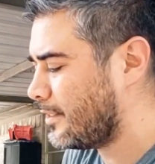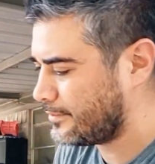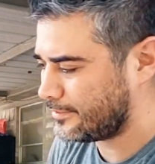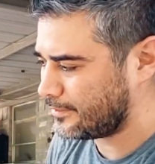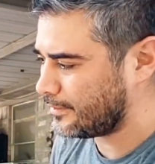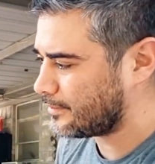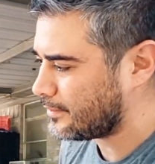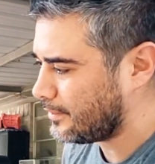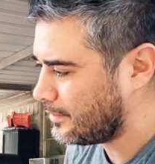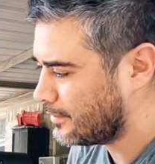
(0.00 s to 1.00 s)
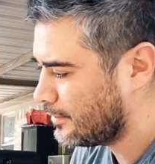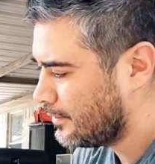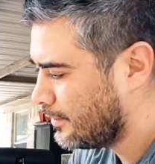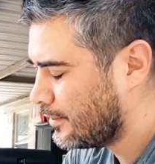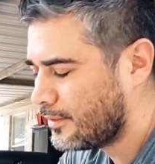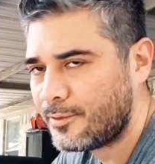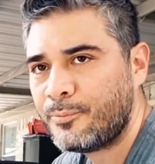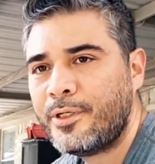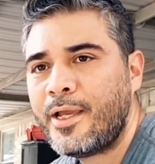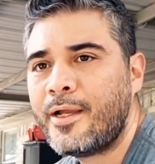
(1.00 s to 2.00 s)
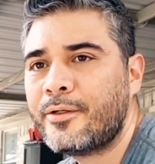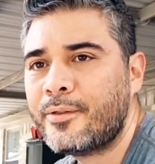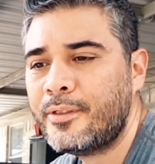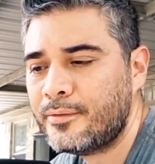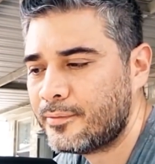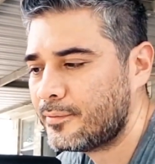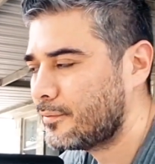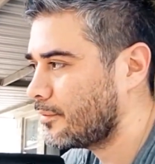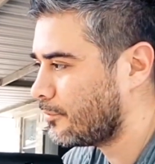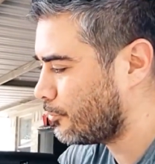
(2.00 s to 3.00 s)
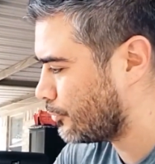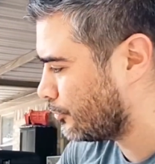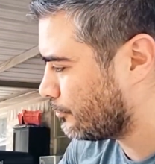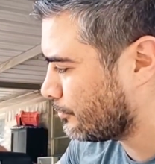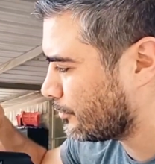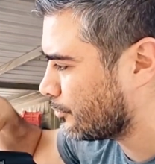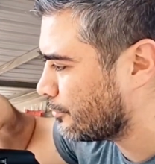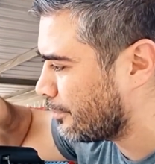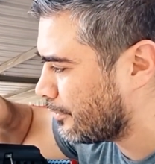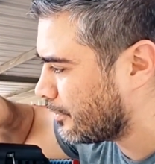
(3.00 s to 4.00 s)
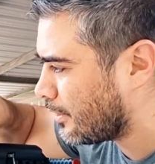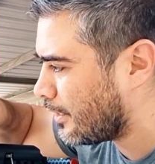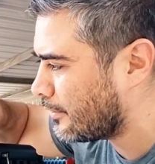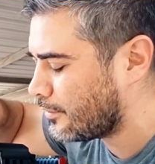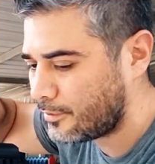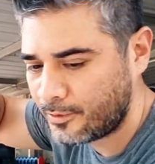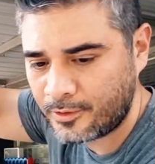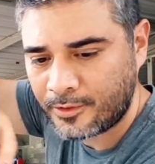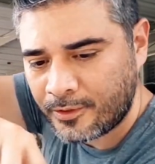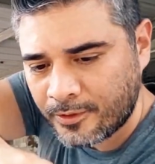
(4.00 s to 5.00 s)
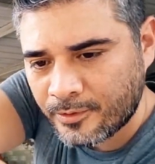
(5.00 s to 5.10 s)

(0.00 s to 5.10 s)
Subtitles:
to 960 is pretty accurate. And we're shooting with the superior liner